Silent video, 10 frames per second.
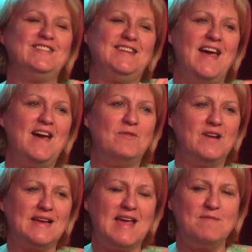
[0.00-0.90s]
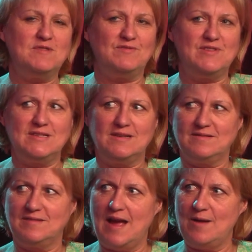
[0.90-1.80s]
Yeah, when I came to visit,
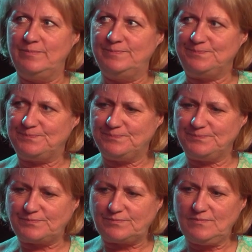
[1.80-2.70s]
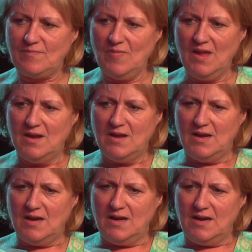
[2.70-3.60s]
I
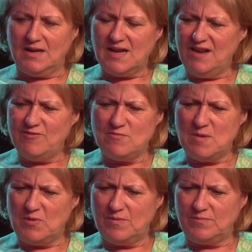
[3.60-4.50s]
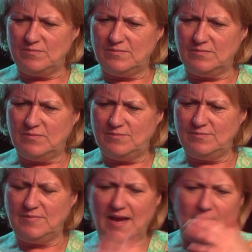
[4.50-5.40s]
can't even remember.
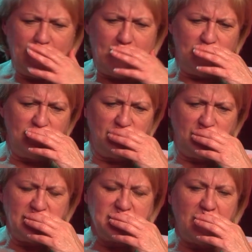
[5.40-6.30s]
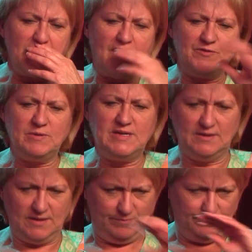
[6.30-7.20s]
Yeah, I came to, because after we
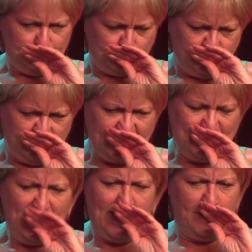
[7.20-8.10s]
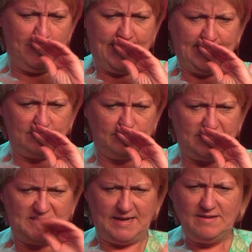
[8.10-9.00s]
did the, heroin addict
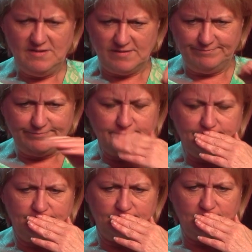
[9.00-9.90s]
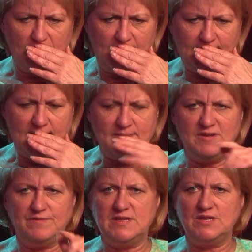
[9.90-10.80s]
scenes, I came
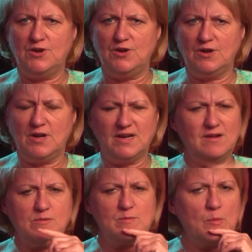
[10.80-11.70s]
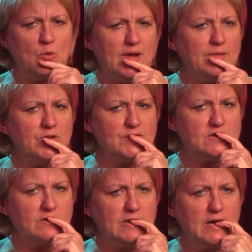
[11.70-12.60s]
to visit her. I don't even remember what the
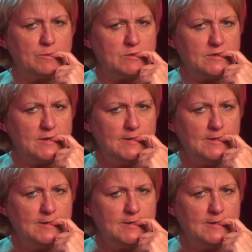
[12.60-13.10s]
storyline was.